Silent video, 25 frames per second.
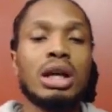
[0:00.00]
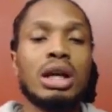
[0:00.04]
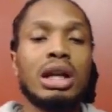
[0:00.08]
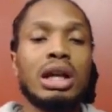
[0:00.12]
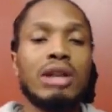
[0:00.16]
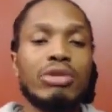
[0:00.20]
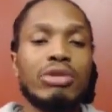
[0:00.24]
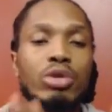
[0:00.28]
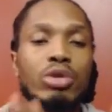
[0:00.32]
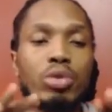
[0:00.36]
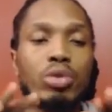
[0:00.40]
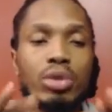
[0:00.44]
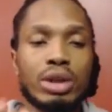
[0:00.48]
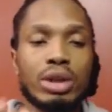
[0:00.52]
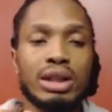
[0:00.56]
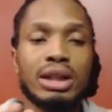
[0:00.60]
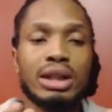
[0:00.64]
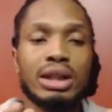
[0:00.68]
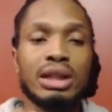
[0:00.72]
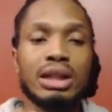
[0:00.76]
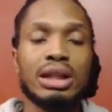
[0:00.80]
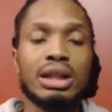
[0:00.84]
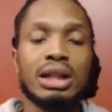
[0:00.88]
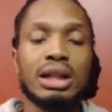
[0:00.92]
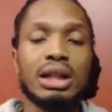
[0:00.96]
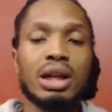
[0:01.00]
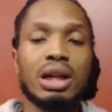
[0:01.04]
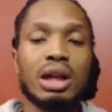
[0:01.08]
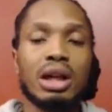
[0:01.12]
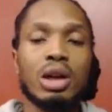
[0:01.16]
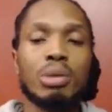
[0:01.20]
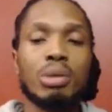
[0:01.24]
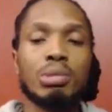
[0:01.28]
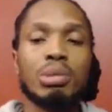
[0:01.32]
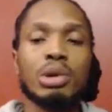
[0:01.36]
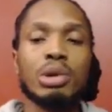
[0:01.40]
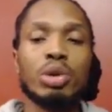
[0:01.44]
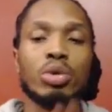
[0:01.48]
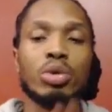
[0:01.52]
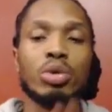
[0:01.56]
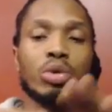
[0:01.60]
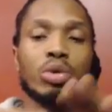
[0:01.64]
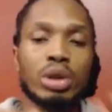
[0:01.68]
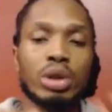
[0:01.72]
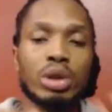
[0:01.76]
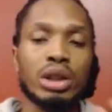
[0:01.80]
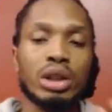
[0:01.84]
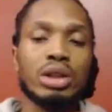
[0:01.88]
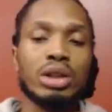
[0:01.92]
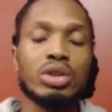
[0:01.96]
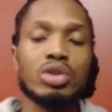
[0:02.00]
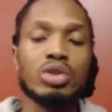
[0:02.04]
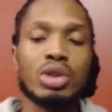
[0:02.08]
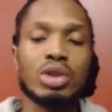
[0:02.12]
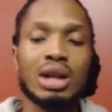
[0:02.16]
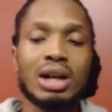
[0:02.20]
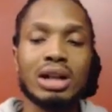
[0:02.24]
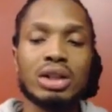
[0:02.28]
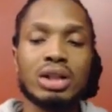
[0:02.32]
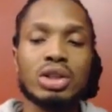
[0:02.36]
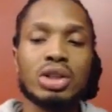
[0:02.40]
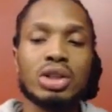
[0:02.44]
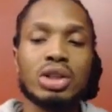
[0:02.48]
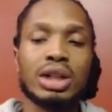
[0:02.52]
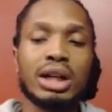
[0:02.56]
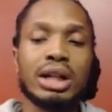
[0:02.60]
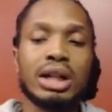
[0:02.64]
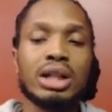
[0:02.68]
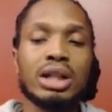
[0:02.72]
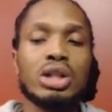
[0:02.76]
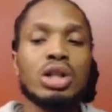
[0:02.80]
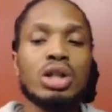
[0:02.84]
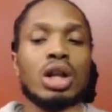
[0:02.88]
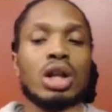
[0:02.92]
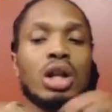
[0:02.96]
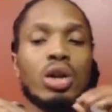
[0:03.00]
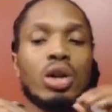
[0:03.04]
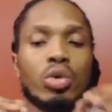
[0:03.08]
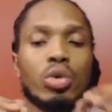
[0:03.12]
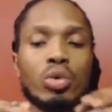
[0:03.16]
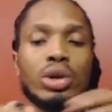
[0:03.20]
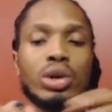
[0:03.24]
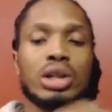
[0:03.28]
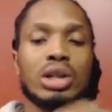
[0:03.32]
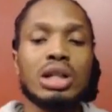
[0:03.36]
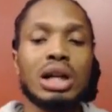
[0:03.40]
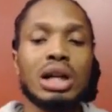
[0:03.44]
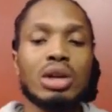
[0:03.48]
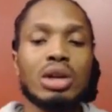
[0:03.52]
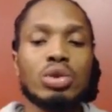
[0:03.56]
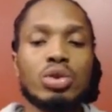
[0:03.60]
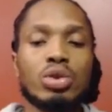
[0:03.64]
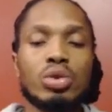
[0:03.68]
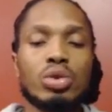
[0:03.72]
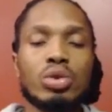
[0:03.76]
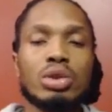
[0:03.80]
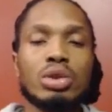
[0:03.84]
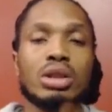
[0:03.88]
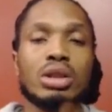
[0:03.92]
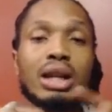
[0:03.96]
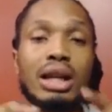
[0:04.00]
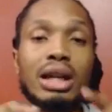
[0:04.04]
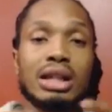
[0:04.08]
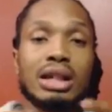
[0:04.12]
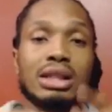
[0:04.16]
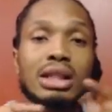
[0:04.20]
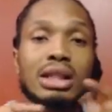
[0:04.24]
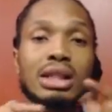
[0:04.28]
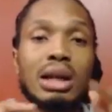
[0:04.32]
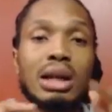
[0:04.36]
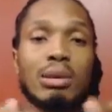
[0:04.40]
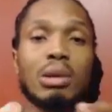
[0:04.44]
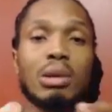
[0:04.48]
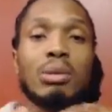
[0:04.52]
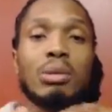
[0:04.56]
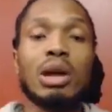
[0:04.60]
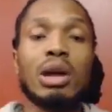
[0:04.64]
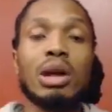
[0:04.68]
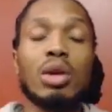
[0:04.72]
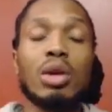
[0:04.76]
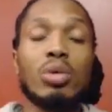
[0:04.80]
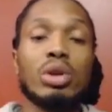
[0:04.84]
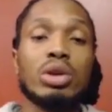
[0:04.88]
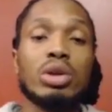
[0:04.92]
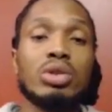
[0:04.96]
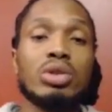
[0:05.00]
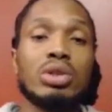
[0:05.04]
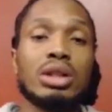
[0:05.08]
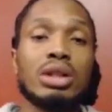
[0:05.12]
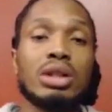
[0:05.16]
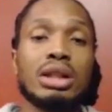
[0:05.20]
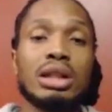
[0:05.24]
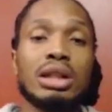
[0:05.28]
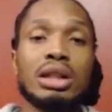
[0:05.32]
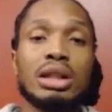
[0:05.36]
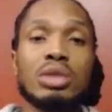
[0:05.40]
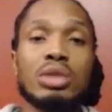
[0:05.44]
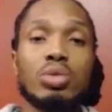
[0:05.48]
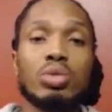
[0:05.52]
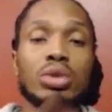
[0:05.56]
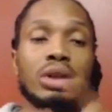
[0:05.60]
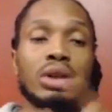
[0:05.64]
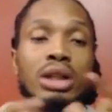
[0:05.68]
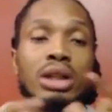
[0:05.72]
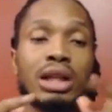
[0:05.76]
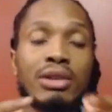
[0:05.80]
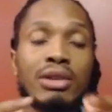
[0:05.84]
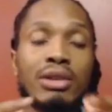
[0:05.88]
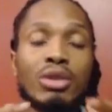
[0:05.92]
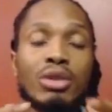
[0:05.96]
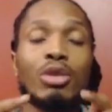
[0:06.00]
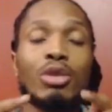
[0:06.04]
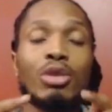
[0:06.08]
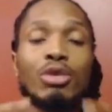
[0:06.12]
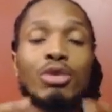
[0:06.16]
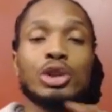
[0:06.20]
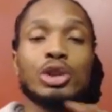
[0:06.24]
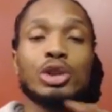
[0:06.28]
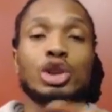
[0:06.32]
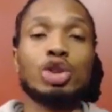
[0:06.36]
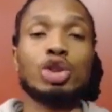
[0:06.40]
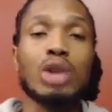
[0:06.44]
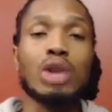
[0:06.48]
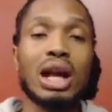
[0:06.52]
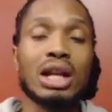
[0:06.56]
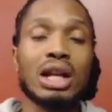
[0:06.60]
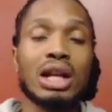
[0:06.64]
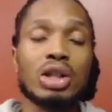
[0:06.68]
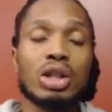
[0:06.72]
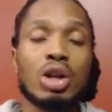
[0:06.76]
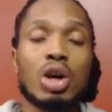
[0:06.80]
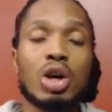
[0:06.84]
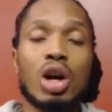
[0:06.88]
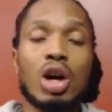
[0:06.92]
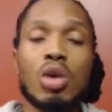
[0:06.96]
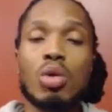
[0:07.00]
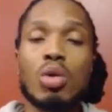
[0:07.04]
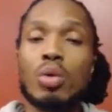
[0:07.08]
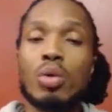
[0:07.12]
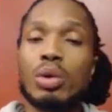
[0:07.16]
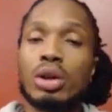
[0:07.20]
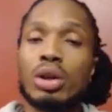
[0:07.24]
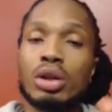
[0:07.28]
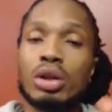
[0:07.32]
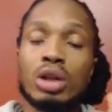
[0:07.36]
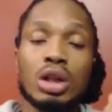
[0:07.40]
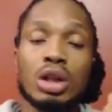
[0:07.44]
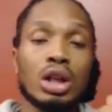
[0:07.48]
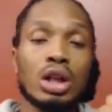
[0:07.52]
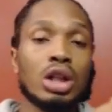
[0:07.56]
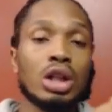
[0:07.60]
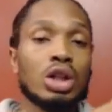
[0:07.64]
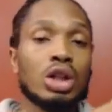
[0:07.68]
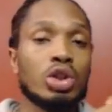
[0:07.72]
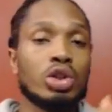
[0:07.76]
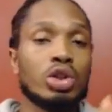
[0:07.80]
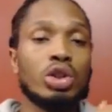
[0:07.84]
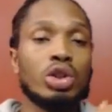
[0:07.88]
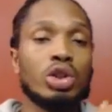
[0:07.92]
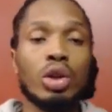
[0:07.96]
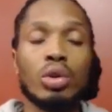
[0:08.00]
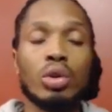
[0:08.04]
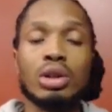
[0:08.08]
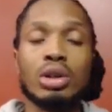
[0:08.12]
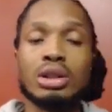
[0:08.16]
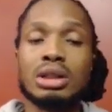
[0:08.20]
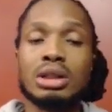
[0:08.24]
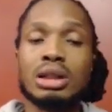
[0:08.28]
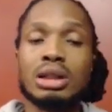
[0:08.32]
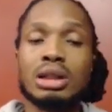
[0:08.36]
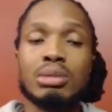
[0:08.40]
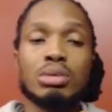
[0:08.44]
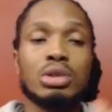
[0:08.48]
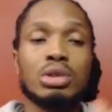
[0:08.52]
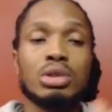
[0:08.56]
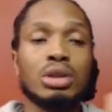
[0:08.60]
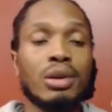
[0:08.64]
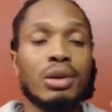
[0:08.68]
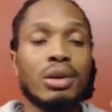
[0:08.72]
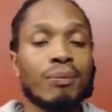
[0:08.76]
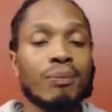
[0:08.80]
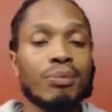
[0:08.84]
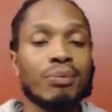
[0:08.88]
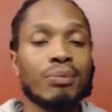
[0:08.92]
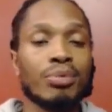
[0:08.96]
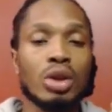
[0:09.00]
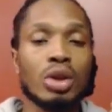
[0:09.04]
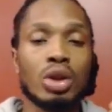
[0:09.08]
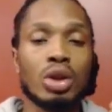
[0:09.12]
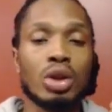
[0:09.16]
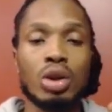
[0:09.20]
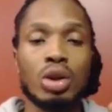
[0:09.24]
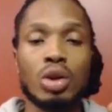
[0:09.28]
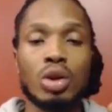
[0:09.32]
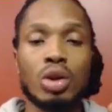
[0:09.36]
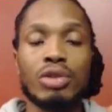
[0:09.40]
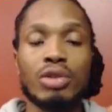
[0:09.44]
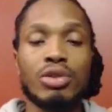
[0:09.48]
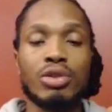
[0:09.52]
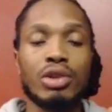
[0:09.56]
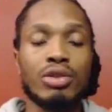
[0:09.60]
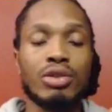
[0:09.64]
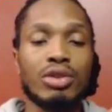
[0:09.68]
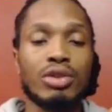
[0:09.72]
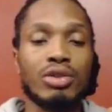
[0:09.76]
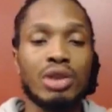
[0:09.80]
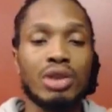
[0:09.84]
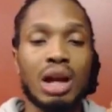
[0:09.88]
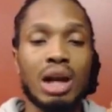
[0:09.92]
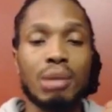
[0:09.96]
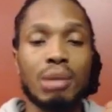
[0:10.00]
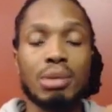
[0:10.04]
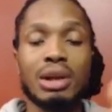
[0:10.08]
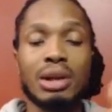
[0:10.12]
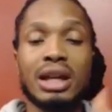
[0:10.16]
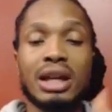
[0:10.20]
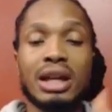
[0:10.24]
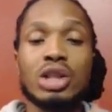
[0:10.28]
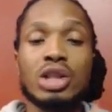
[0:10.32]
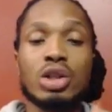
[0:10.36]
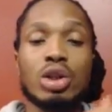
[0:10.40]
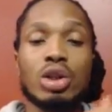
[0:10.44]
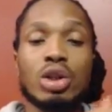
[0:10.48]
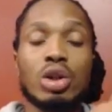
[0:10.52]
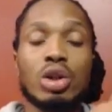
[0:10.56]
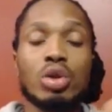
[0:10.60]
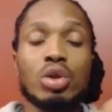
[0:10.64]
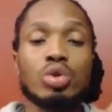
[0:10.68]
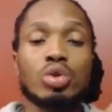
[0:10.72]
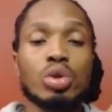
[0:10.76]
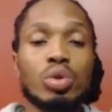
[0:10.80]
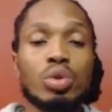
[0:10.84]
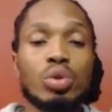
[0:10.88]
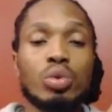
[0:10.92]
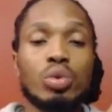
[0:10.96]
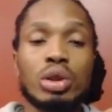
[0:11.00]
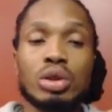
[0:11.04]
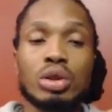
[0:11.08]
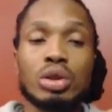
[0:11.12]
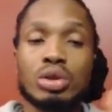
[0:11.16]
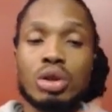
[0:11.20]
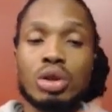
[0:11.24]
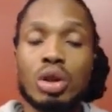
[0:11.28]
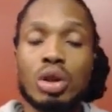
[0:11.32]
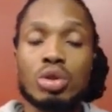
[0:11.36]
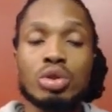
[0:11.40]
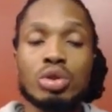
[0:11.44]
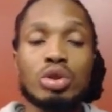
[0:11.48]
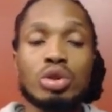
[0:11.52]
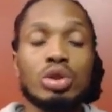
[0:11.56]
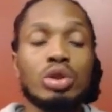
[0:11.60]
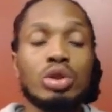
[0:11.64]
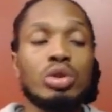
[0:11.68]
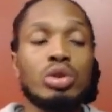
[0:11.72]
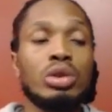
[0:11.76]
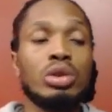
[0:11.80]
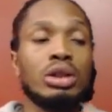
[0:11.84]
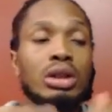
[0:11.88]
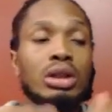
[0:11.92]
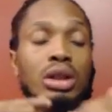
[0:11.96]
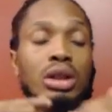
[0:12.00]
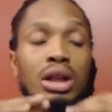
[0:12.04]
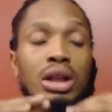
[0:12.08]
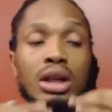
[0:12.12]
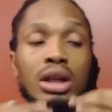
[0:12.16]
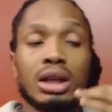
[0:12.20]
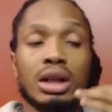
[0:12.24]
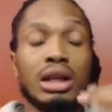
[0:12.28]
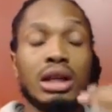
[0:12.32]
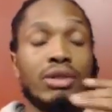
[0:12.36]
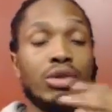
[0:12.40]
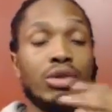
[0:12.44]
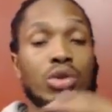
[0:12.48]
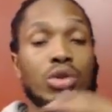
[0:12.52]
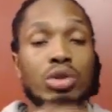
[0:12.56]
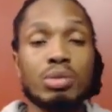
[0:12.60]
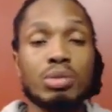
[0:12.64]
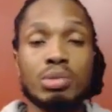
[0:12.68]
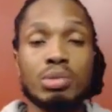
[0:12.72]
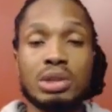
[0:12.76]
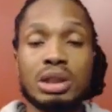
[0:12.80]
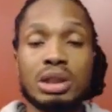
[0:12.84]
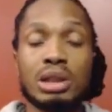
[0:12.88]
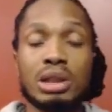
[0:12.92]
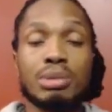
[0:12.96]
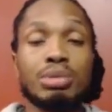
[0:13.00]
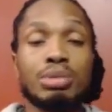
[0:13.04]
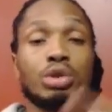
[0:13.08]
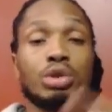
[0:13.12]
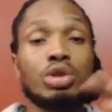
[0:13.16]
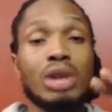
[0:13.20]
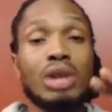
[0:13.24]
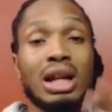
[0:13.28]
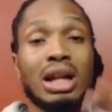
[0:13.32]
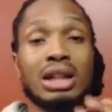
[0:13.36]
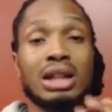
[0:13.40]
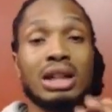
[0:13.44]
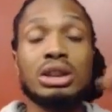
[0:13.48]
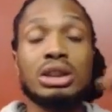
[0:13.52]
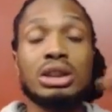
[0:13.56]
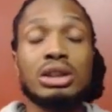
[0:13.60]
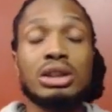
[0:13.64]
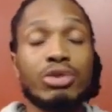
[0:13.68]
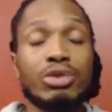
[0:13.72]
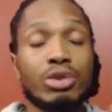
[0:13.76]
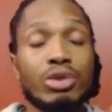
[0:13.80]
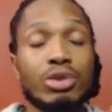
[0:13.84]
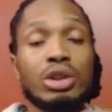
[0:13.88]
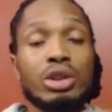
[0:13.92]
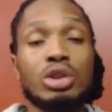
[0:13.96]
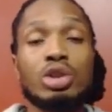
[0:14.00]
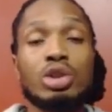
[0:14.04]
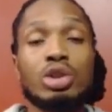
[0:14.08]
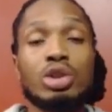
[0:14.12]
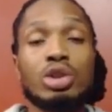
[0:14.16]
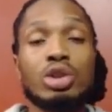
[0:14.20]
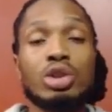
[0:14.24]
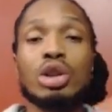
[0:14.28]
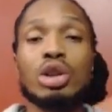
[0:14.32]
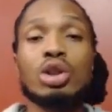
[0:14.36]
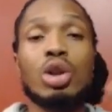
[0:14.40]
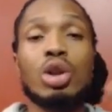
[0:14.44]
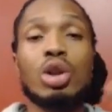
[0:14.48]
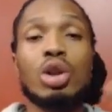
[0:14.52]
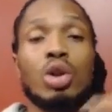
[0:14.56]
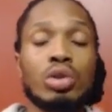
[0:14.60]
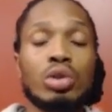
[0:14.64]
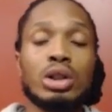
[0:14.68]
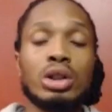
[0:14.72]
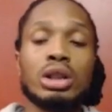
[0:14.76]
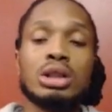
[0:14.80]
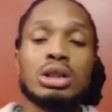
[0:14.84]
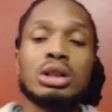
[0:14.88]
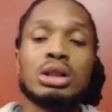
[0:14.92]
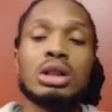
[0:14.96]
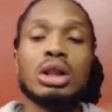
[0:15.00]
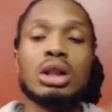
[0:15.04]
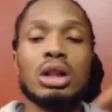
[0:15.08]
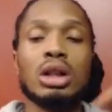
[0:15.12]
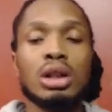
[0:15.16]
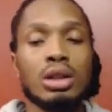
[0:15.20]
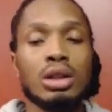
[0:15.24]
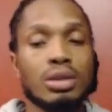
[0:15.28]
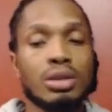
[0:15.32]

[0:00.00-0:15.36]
And if you're really in need of help and you're really trying to change, reach out to us ASAP. No matter where you're seeing this, we'll give you a free strategy call. Where we'll, you know, attempt to, you know, if your application goes through, we'll talk to you and give you some tips, strategy, free of charge on us.